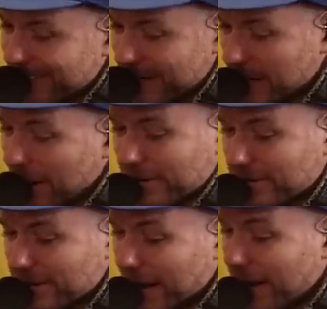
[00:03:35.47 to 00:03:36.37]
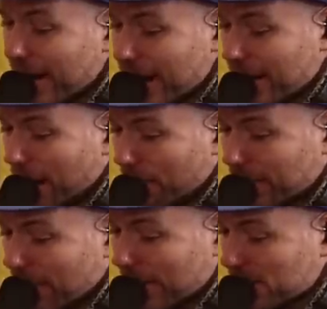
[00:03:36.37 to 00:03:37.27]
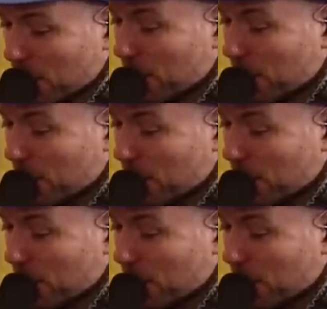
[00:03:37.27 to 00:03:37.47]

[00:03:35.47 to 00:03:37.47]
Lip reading: To the dogs. And I hit Hopper Dalton